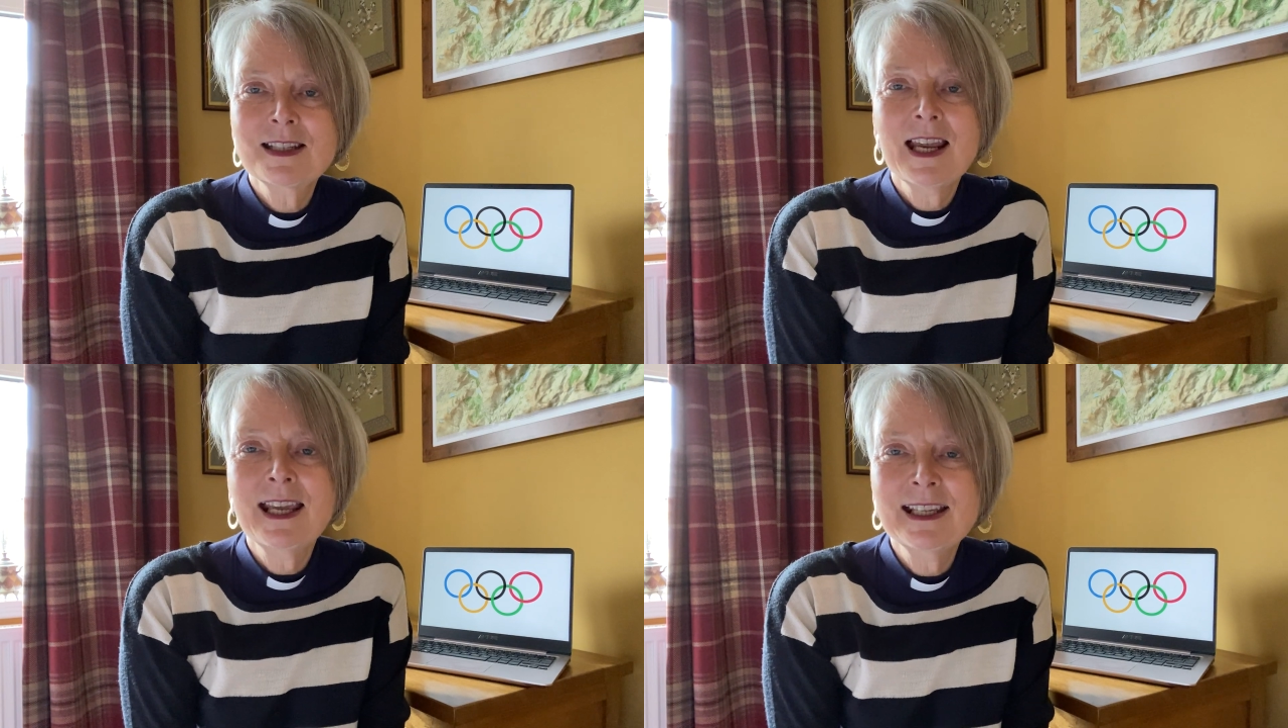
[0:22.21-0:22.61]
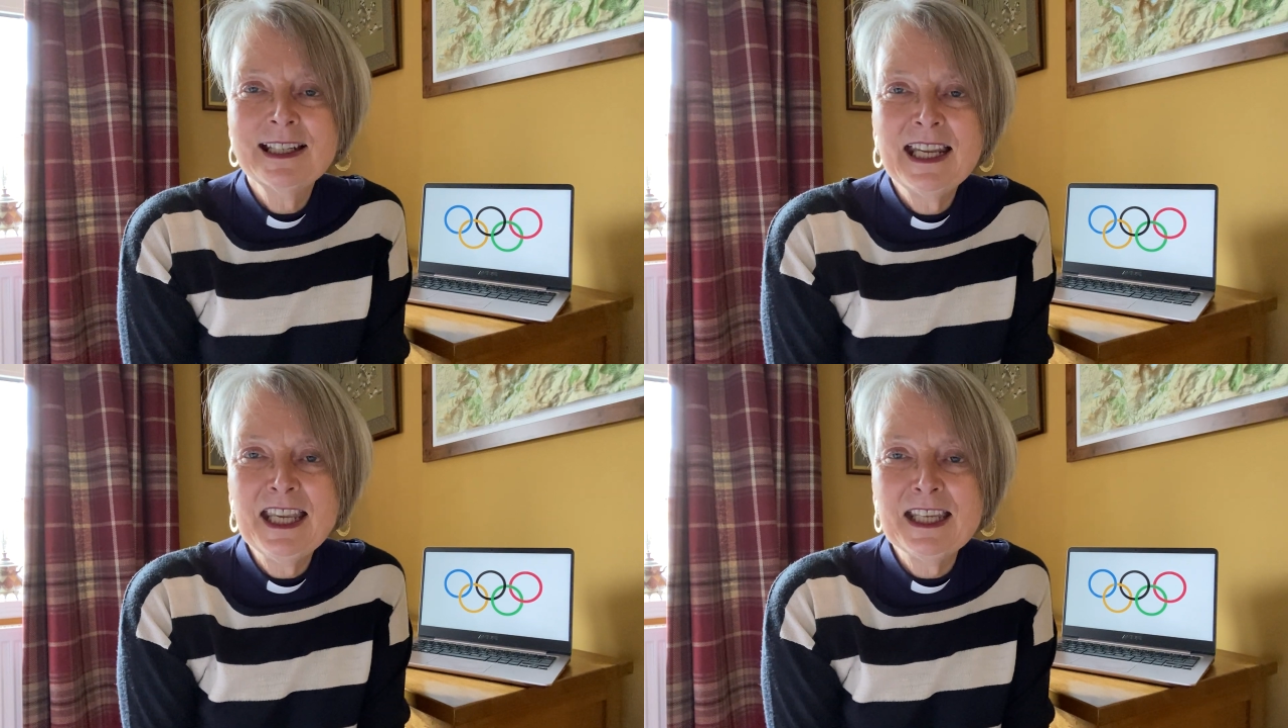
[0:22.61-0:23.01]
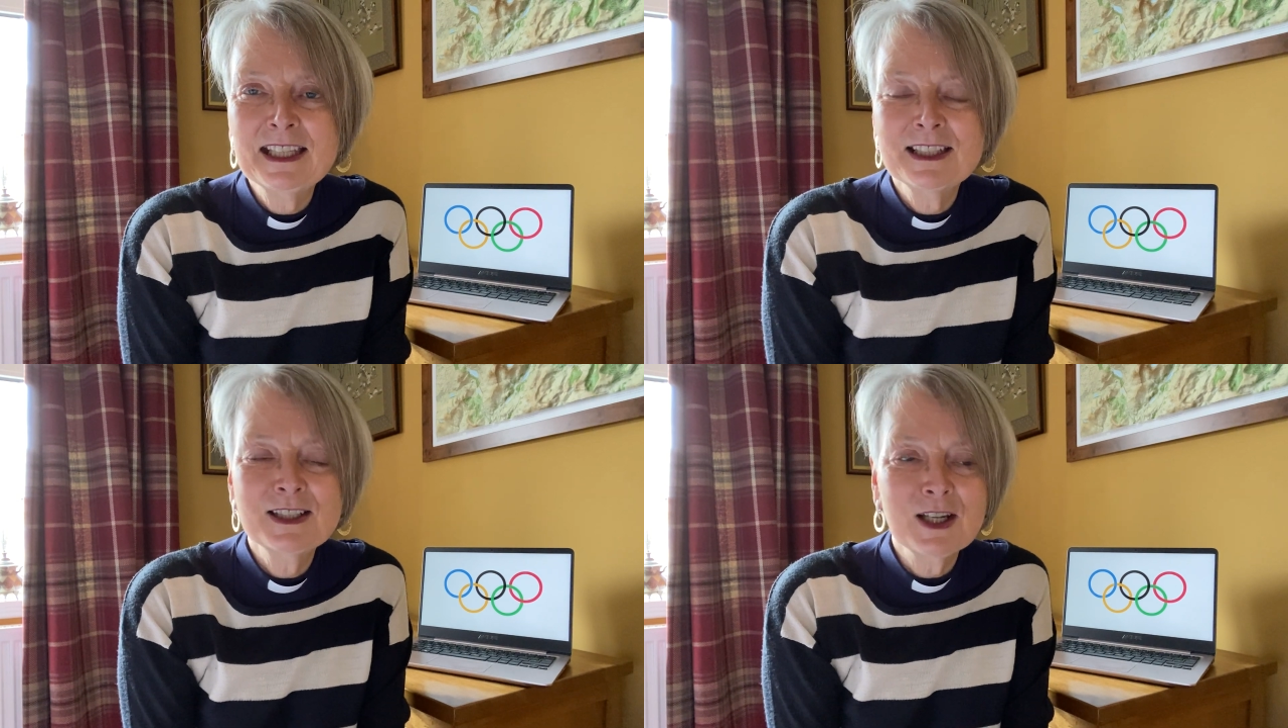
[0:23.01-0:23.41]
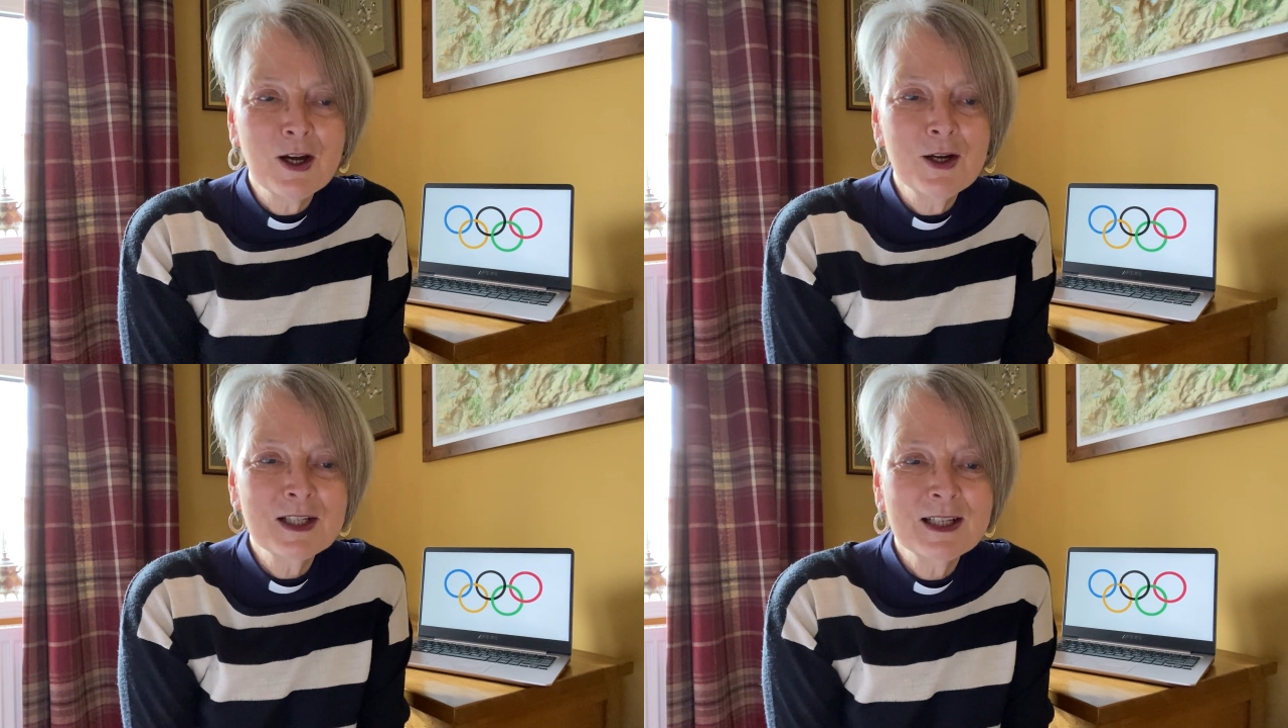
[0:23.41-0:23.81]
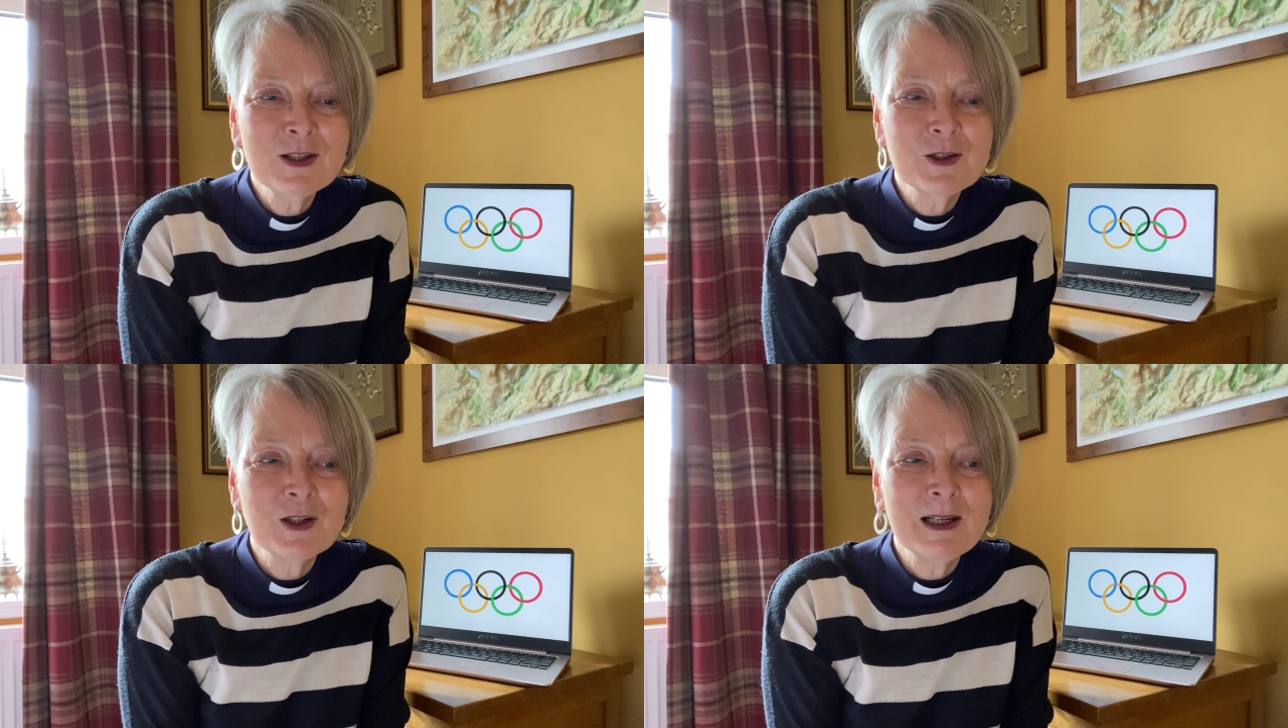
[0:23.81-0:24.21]
technique, and
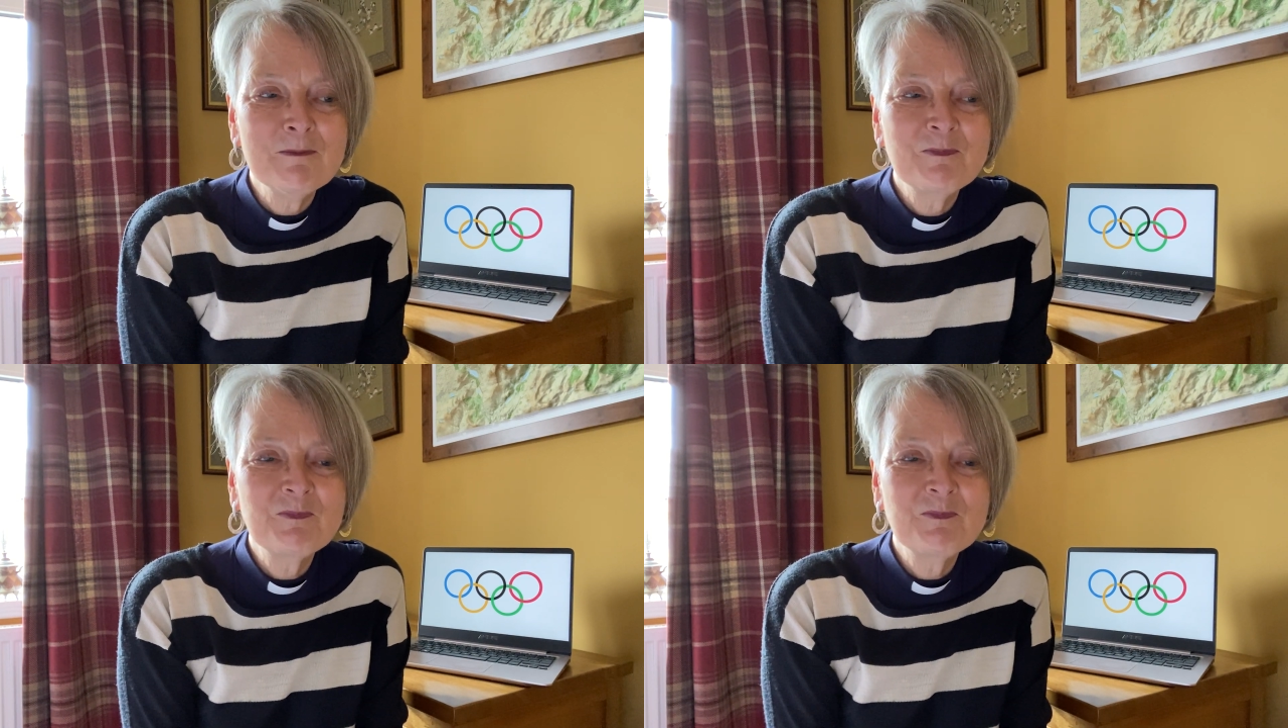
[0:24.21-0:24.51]
artistry.